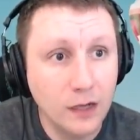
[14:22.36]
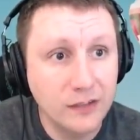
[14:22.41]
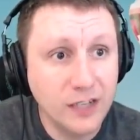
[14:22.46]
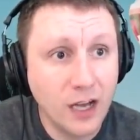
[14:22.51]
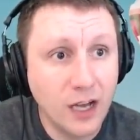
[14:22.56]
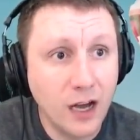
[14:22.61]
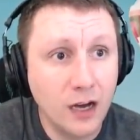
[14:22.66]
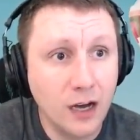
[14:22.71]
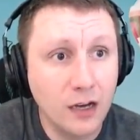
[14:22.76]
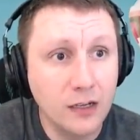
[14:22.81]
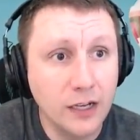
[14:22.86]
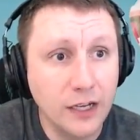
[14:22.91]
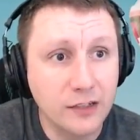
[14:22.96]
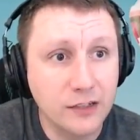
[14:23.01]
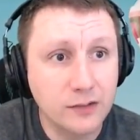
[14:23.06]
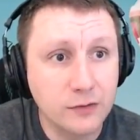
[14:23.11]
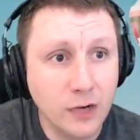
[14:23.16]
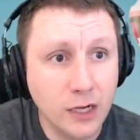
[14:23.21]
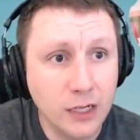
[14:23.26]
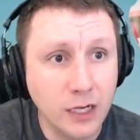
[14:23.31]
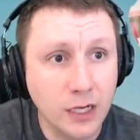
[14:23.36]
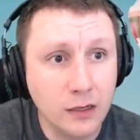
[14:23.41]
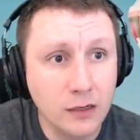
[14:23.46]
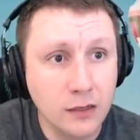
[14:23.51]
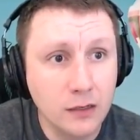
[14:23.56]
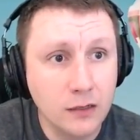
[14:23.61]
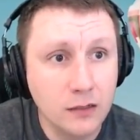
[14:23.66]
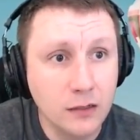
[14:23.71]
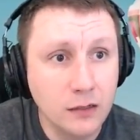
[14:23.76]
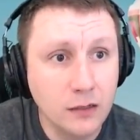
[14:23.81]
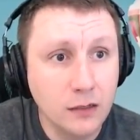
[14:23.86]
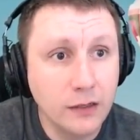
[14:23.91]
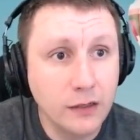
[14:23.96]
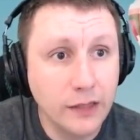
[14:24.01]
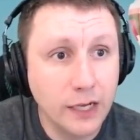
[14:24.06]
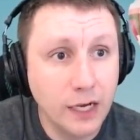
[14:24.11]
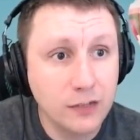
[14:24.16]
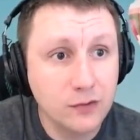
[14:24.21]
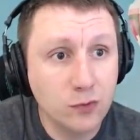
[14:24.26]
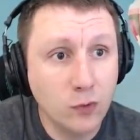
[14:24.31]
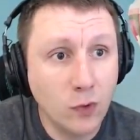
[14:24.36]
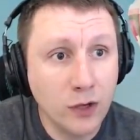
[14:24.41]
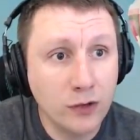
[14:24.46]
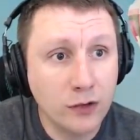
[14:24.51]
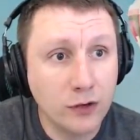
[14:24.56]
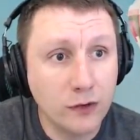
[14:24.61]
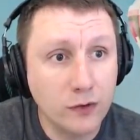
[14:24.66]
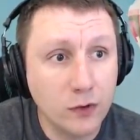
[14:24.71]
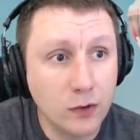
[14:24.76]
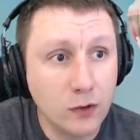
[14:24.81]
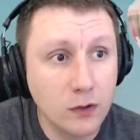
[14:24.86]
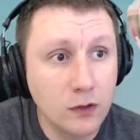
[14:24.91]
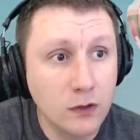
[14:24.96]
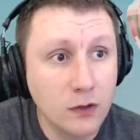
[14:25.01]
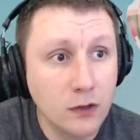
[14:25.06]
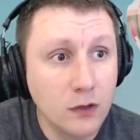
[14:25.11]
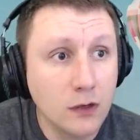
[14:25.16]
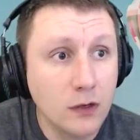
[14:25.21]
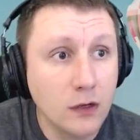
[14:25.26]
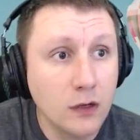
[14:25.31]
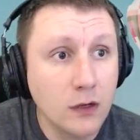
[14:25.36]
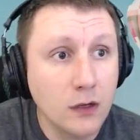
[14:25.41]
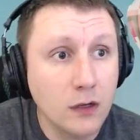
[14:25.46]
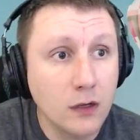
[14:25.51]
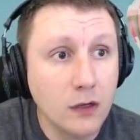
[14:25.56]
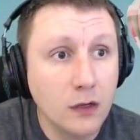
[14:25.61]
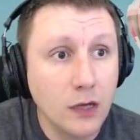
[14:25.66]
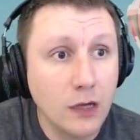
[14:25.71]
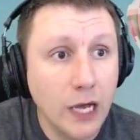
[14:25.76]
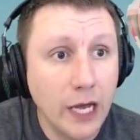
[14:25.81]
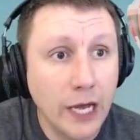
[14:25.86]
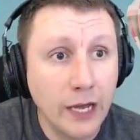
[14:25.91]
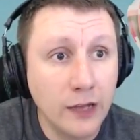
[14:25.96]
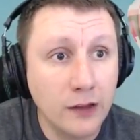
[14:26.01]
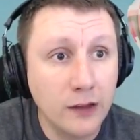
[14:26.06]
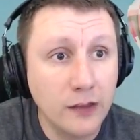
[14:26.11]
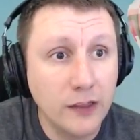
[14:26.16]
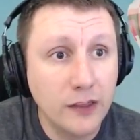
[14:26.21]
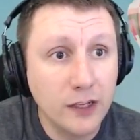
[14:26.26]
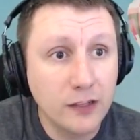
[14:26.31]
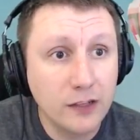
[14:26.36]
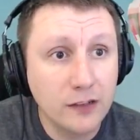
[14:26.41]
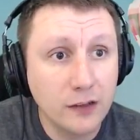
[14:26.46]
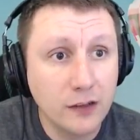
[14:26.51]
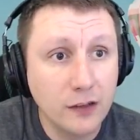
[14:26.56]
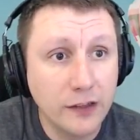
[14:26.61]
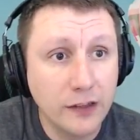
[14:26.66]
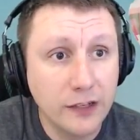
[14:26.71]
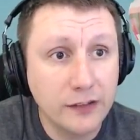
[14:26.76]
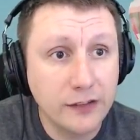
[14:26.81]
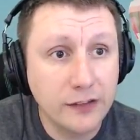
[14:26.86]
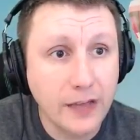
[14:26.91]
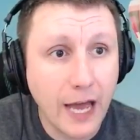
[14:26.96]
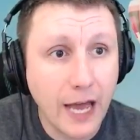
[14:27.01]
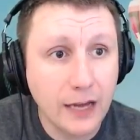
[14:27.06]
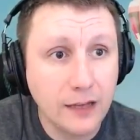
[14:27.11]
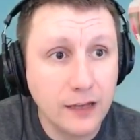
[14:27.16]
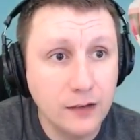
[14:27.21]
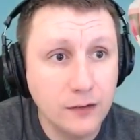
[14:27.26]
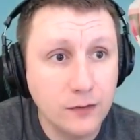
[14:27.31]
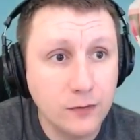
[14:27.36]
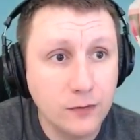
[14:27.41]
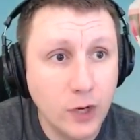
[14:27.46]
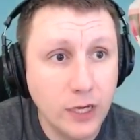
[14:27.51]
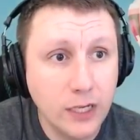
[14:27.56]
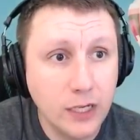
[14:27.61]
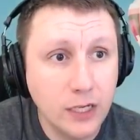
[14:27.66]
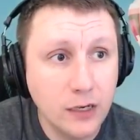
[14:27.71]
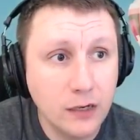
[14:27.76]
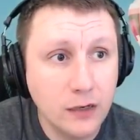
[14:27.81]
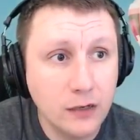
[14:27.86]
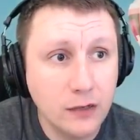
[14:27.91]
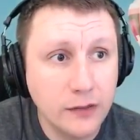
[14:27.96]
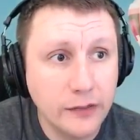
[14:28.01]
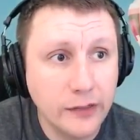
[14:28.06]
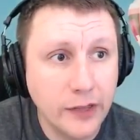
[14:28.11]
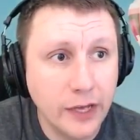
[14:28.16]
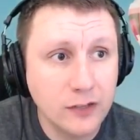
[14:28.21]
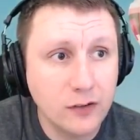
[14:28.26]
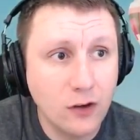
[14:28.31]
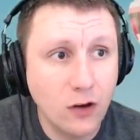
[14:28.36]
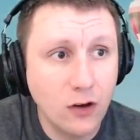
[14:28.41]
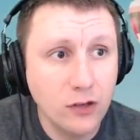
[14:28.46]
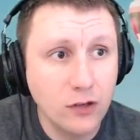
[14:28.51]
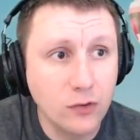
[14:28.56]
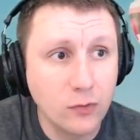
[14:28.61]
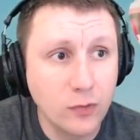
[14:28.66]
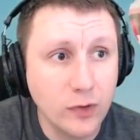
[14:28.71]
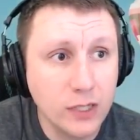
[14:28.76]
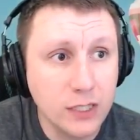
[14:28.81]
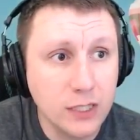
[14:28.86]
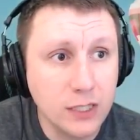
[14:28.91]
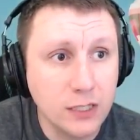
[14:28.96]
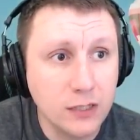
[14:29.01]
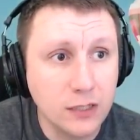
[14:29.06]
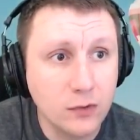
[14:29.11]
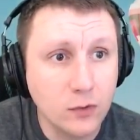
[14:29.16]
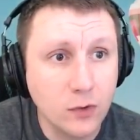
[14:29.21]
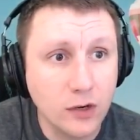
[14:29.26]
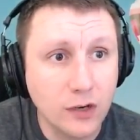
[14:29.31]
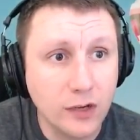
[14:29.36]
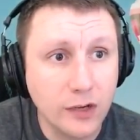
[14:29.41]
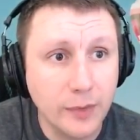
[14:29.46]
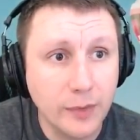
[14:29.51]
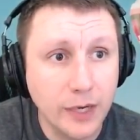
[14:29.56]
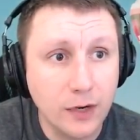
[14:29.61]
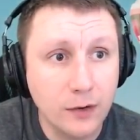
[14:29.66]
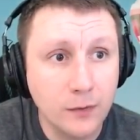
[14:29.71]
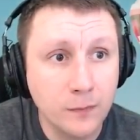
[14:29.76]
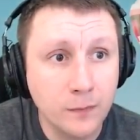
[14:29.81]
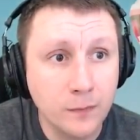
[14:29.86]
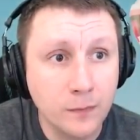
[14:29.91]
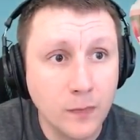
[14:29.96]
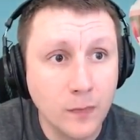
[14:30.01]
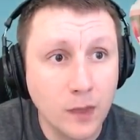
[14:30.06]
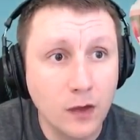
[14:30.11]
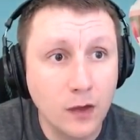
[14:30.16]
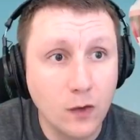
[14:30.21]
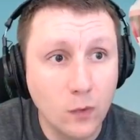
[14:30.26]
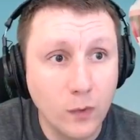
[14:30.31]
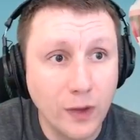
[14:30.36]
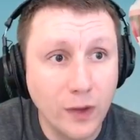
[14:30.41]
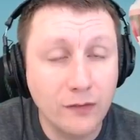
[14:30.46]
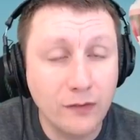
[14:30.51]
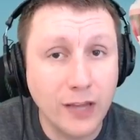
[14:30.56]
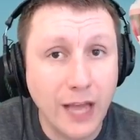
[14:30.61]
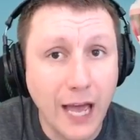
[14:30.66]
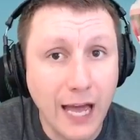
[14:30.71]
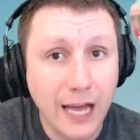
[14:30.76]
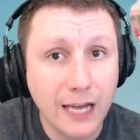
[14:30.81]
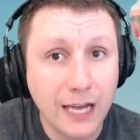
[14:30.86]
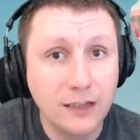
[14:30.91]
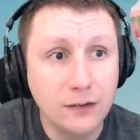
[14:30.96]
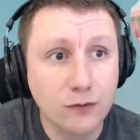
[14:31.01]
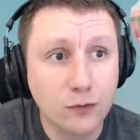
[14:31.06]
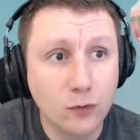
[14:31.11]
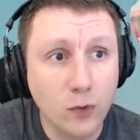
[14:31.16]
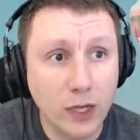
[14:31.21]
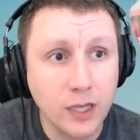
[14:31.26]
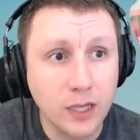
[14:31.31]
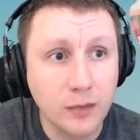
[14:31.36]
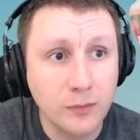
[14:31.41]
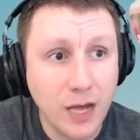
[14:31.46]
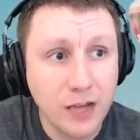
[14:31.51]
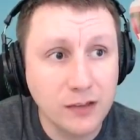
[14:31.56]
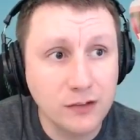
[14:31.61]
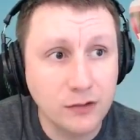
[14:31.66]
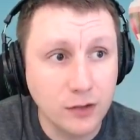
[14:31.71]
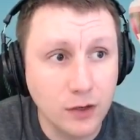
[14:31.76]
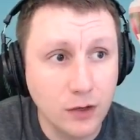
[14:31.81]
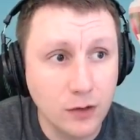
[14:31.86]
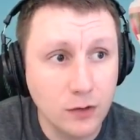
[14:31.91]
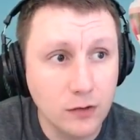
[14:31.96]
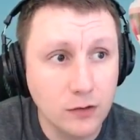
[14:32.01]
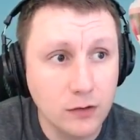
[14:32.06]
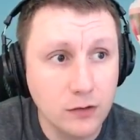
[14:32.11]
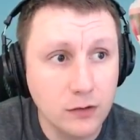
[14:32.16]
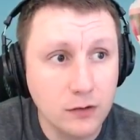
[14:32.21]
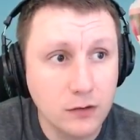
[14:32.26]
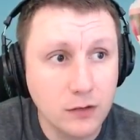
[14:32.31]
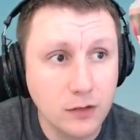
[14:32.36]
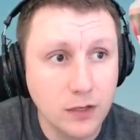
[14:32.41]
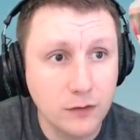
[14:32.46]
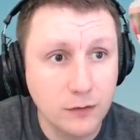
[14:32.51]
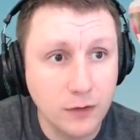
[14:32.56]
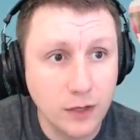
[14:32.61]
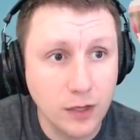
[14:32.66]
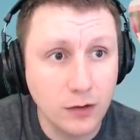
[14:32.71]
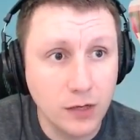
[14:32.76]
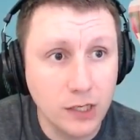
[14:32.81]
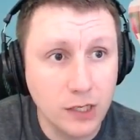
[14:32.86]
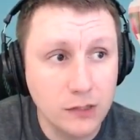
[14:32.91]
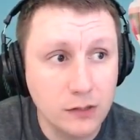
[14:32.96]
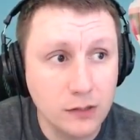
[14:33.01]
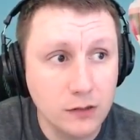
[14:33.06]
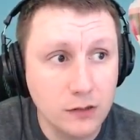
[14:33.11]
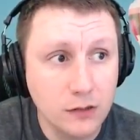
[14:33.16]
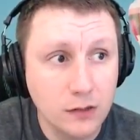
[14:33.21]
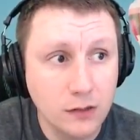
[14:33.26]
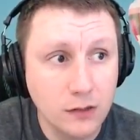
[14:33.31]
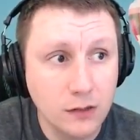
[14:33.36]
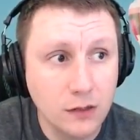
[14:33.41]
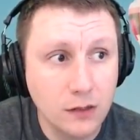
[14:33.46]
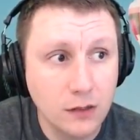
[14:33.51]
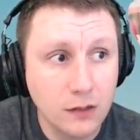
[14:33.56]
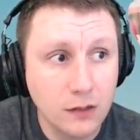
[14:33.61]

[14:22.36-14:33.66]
Huzzah, it's running. That's wonderful. And this active right here, that's all you really need to worry about. We have an active running masternode configuration.